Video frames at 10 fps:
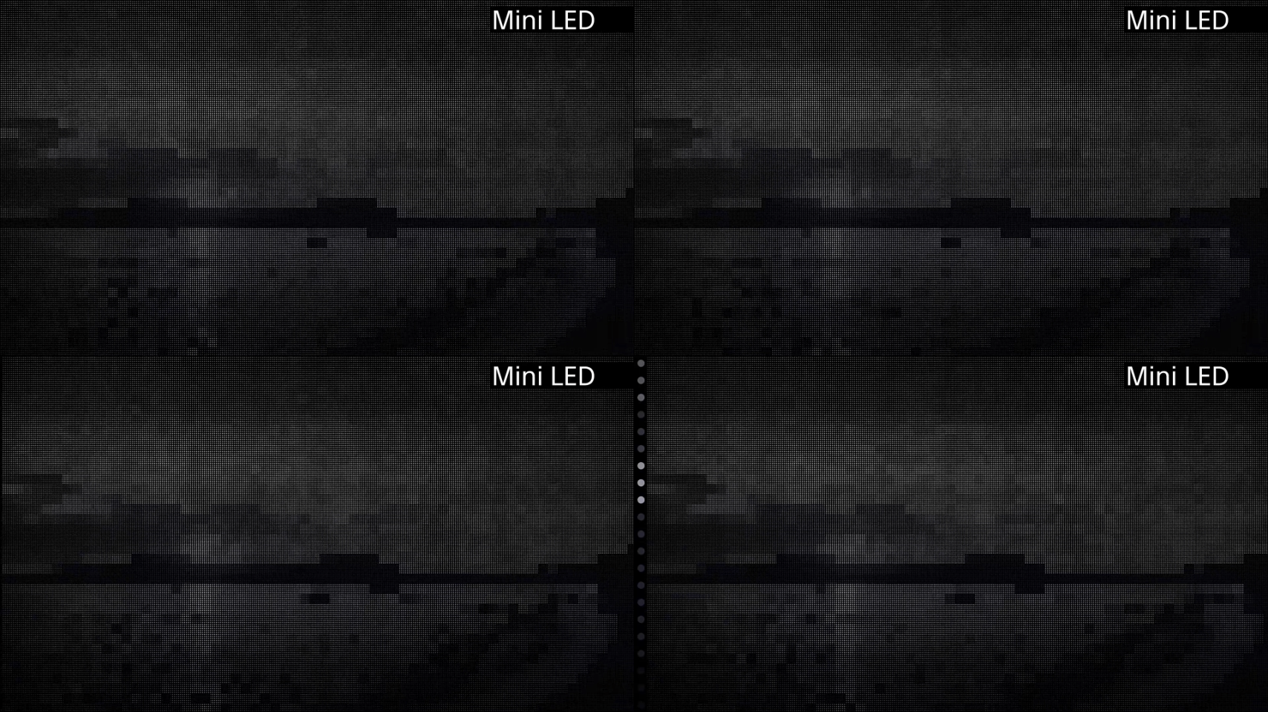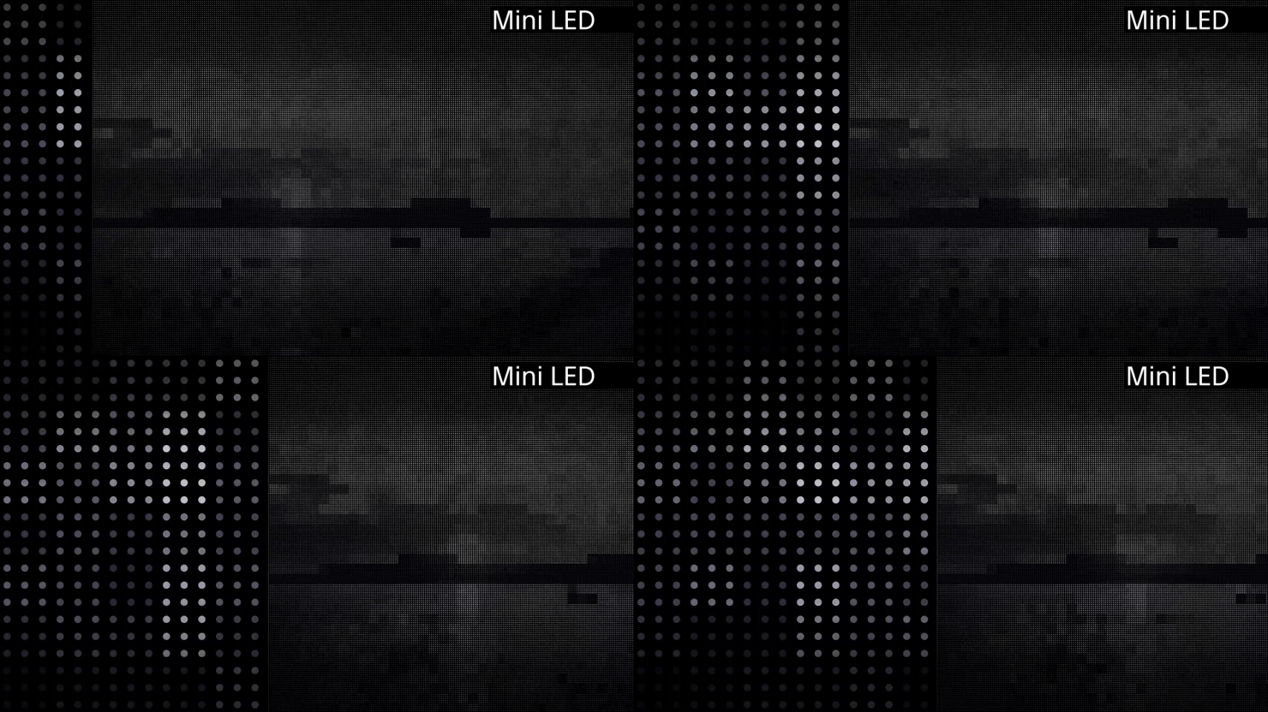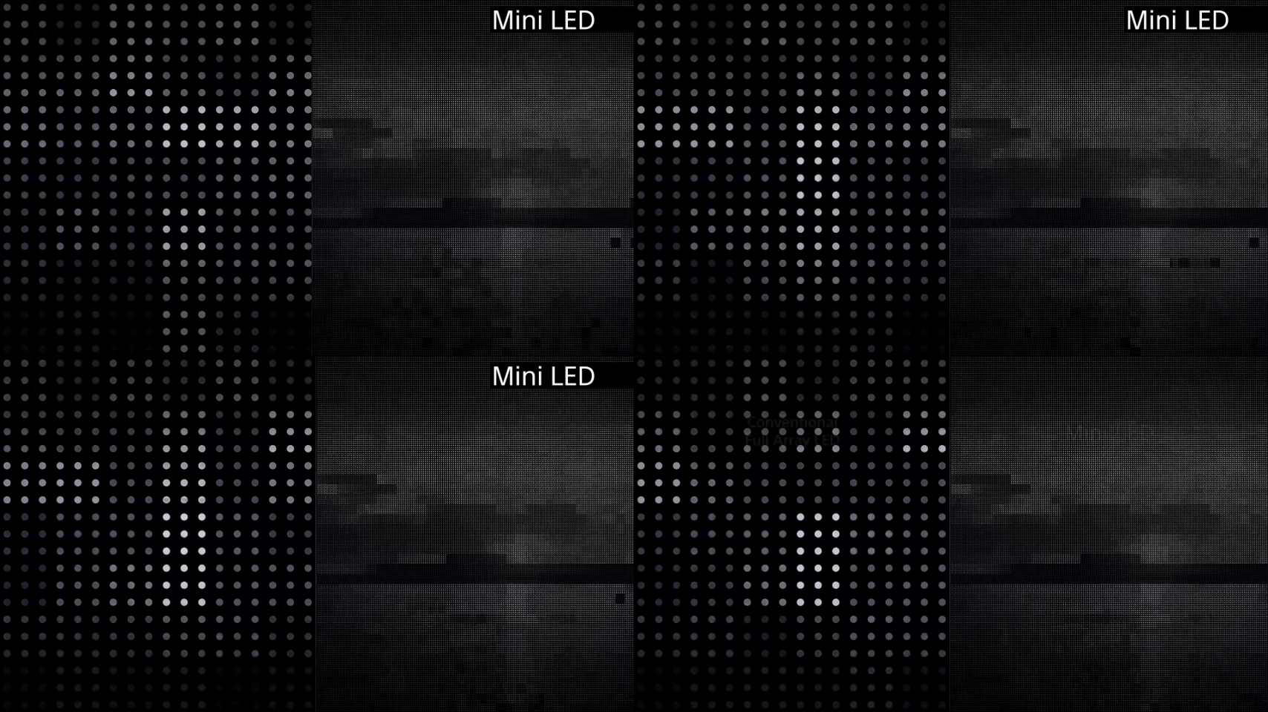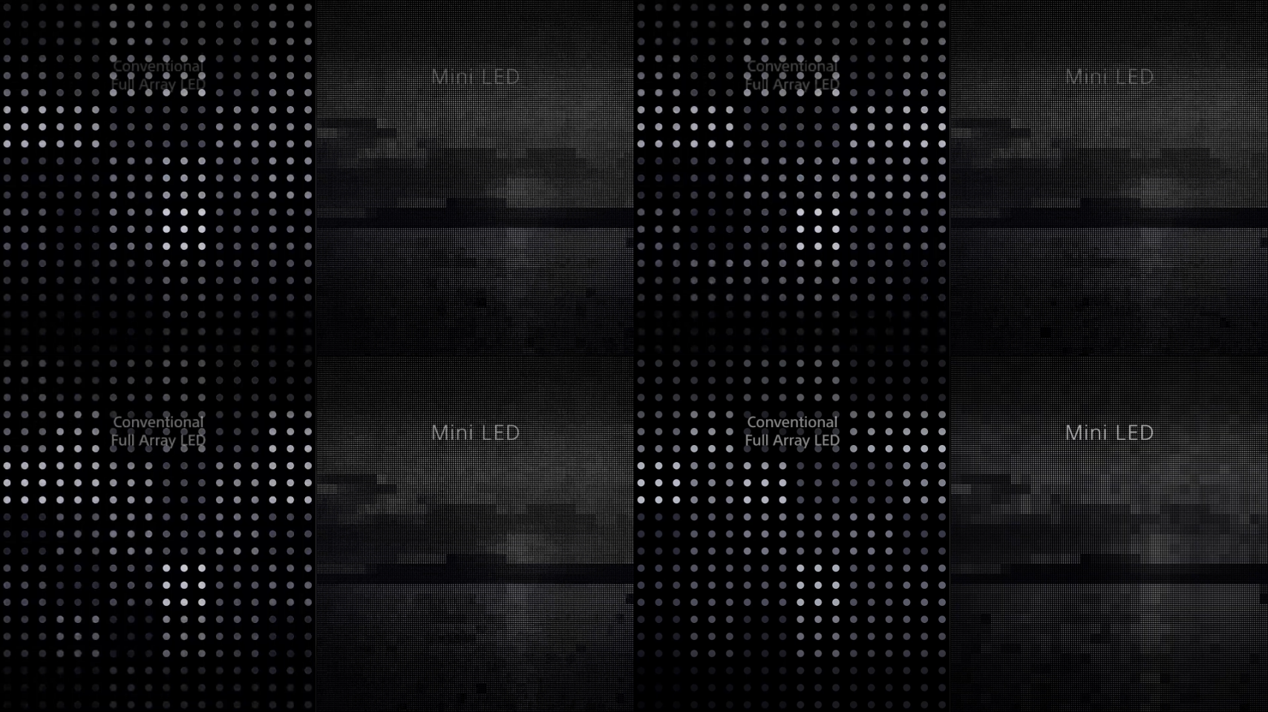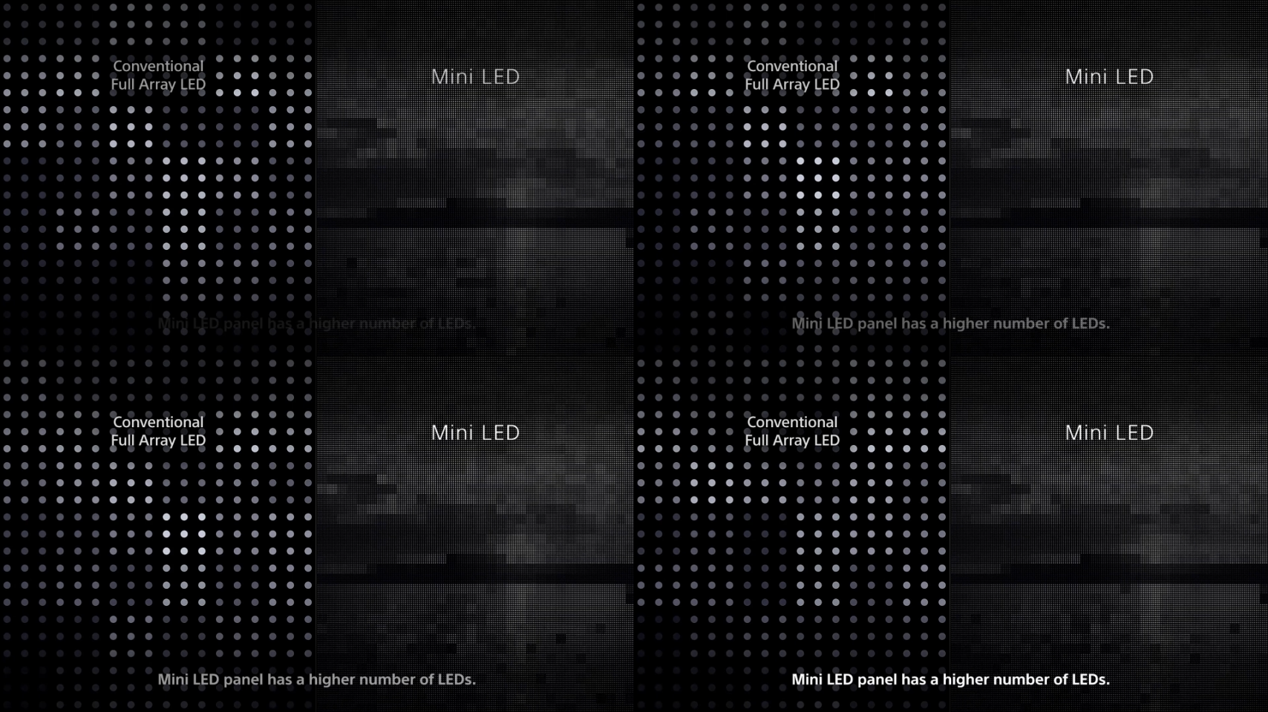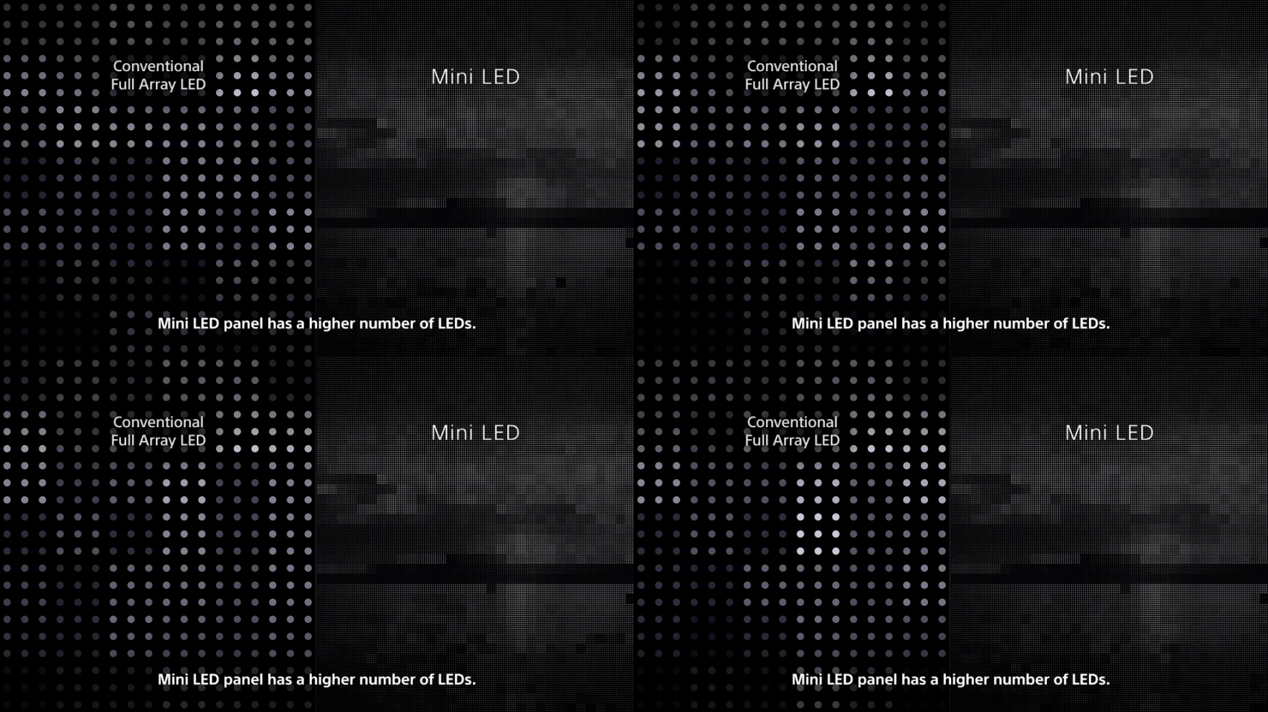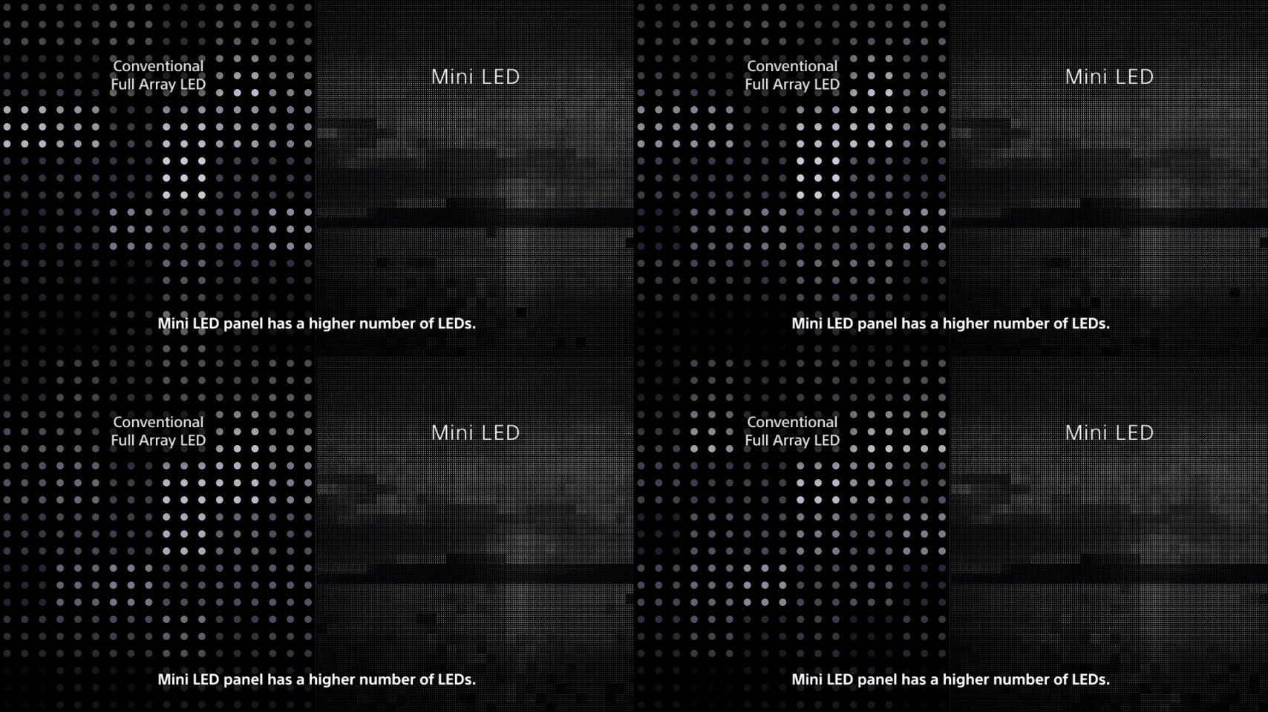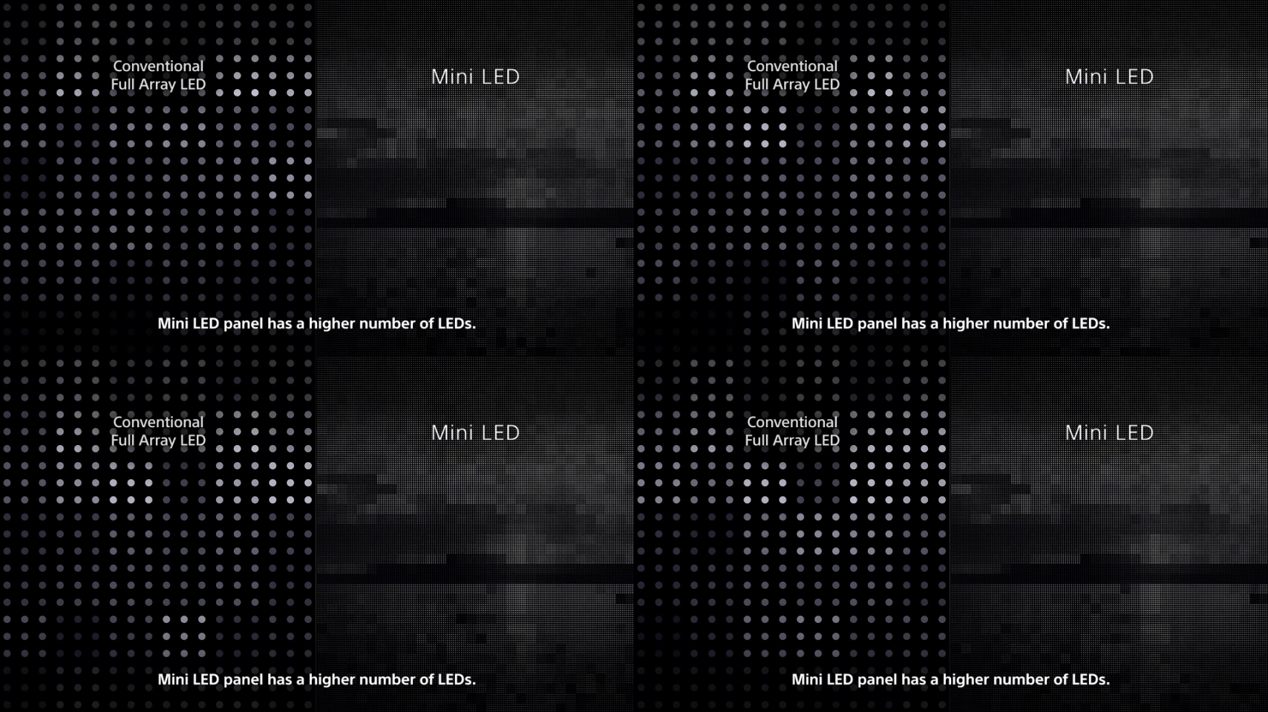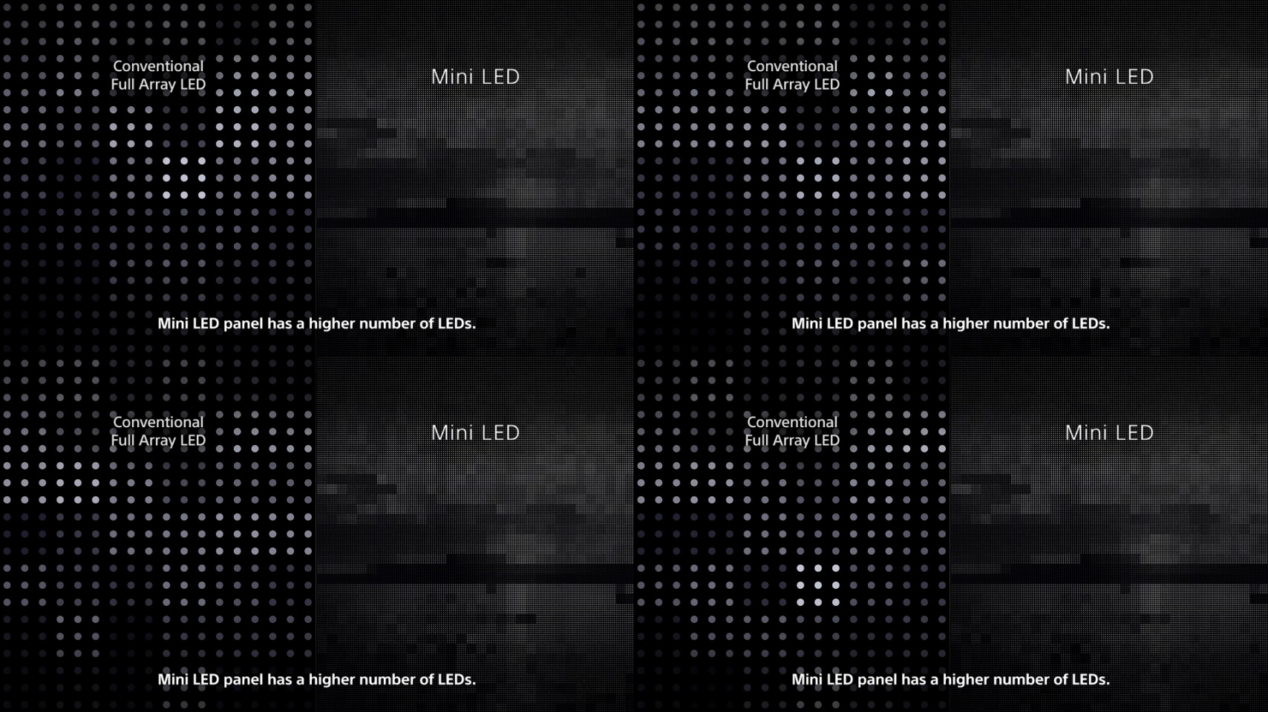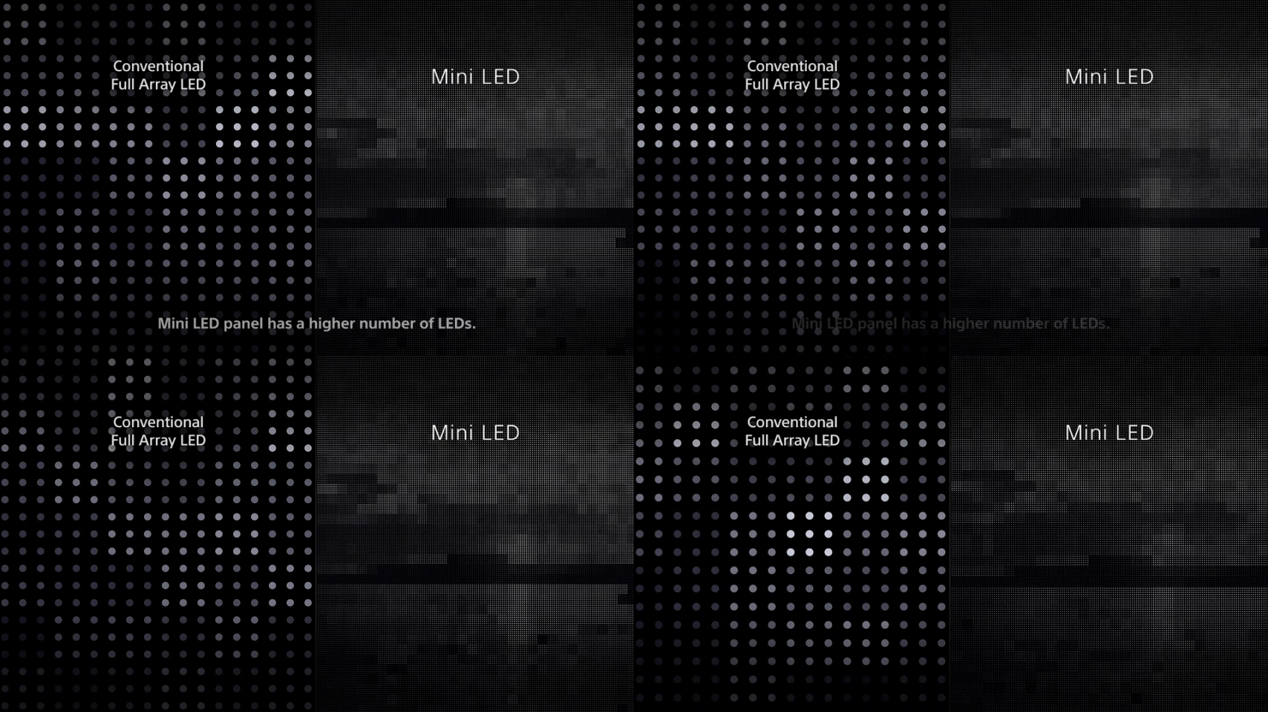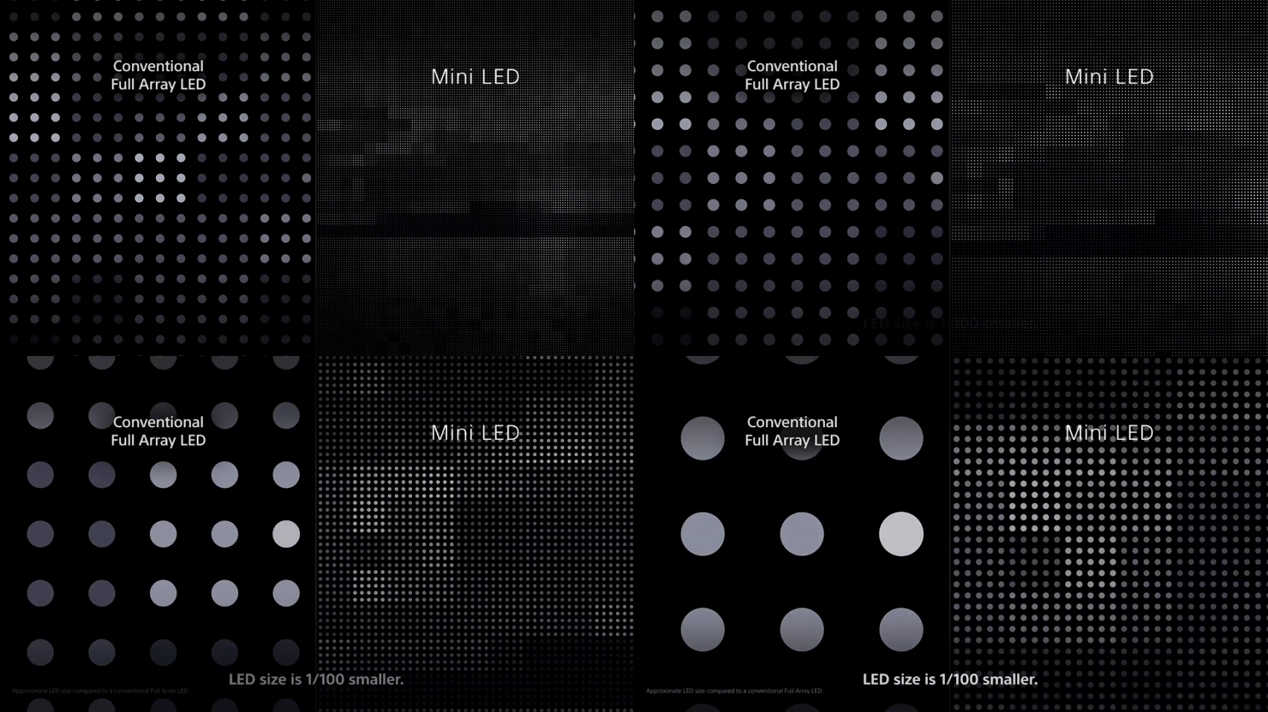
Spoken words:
[unreadable: no face in view]